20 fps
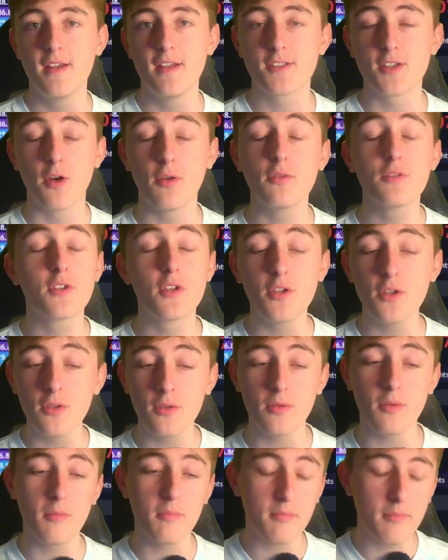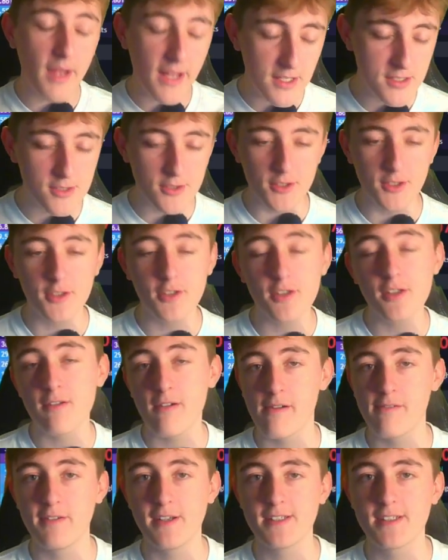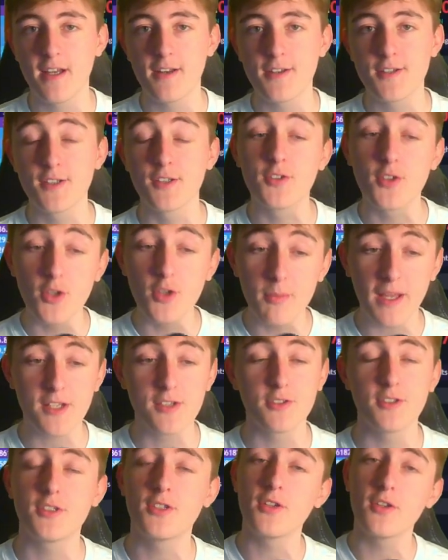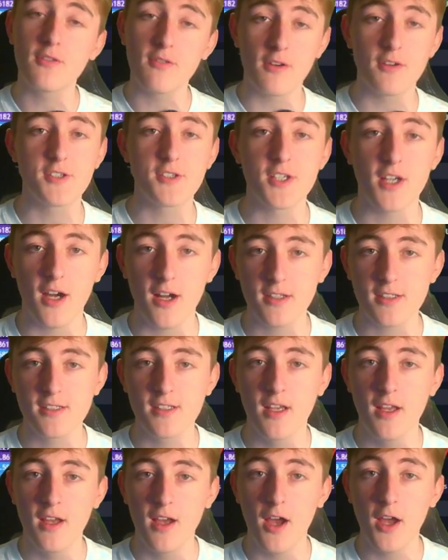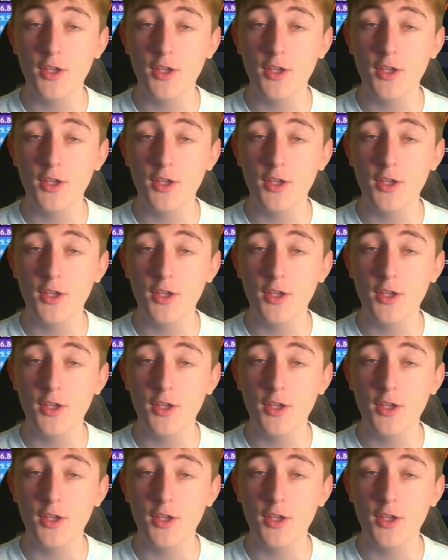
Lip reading: So do make sure you do your own research. Do make sure you do your own charts.